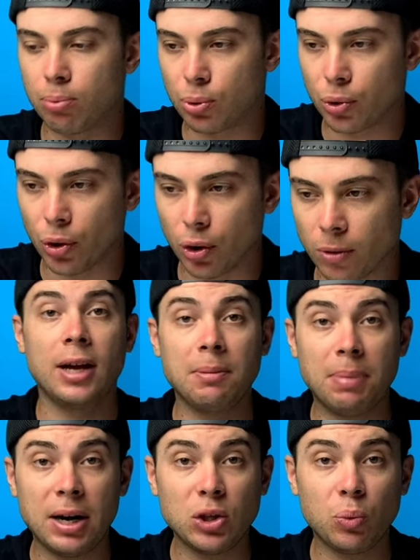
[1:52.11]
Pro.
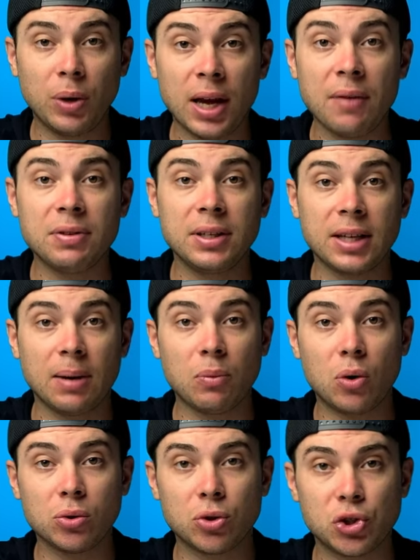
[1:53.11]
And by the way, everything that I'm
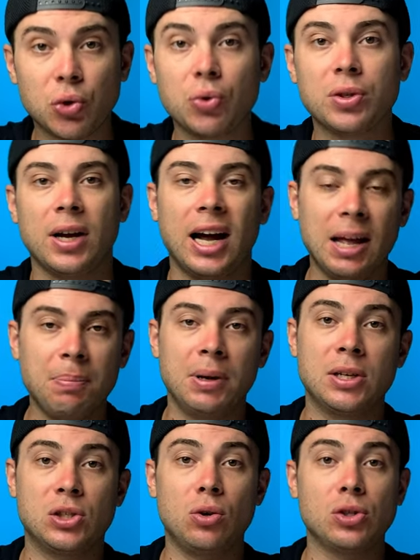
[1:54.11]
going to show in the
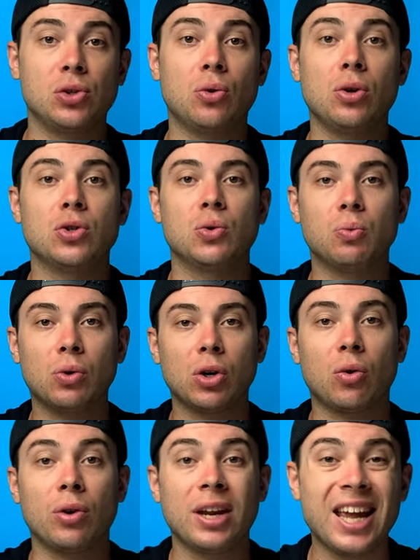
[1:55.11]
iPad is also going to
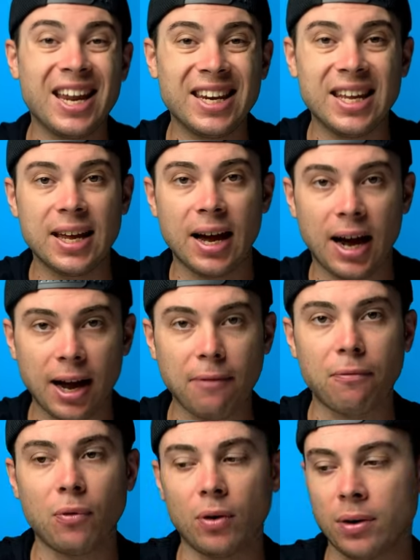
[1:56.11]
work on any
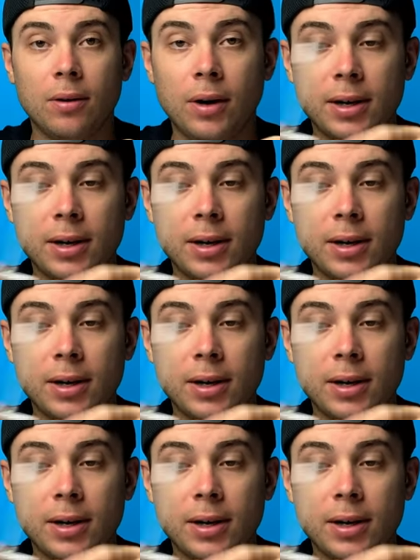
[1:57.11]
iPhone.